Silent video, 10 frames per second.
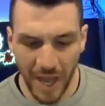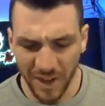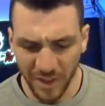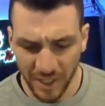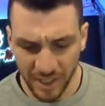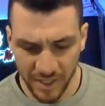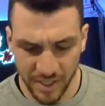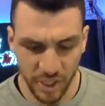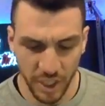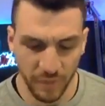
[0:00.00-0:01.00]
I don't think this
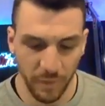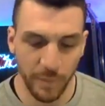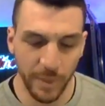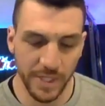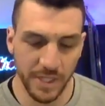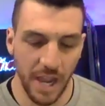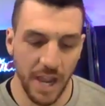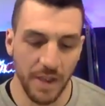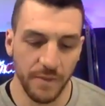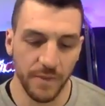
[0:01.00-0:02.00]
is just for business
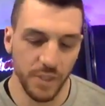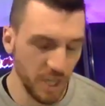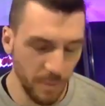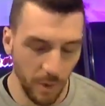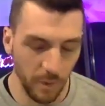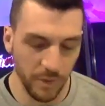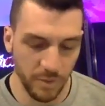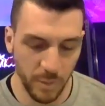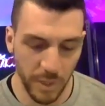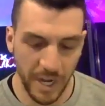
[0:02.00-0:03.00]
gym
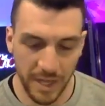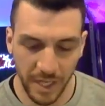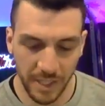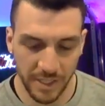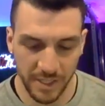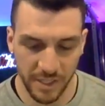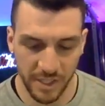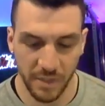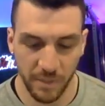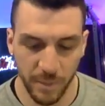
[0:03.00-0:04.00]
owners, but I think this is
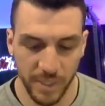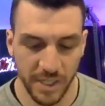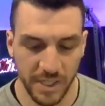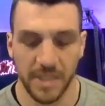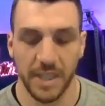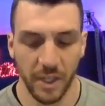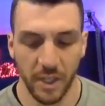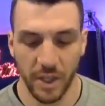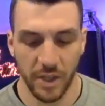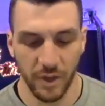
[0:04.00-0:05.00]
just a business
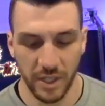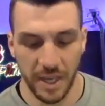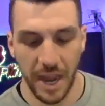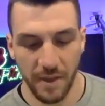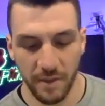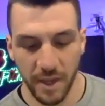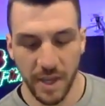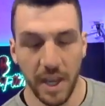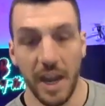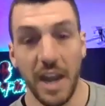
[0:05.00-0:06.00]
skill that you need to have
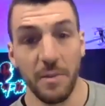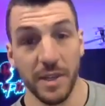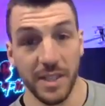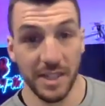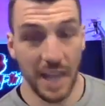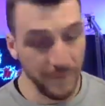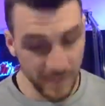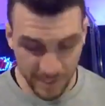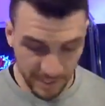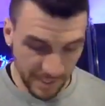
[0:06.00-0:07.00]
in any business.
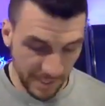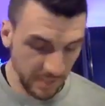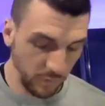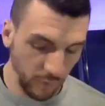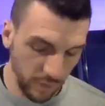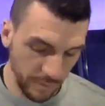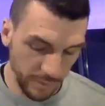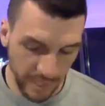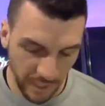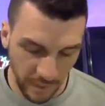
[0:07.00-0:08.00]
Obviously, these 4 in
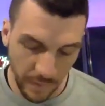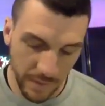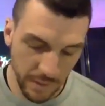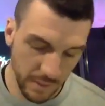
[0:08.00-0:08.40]
particular.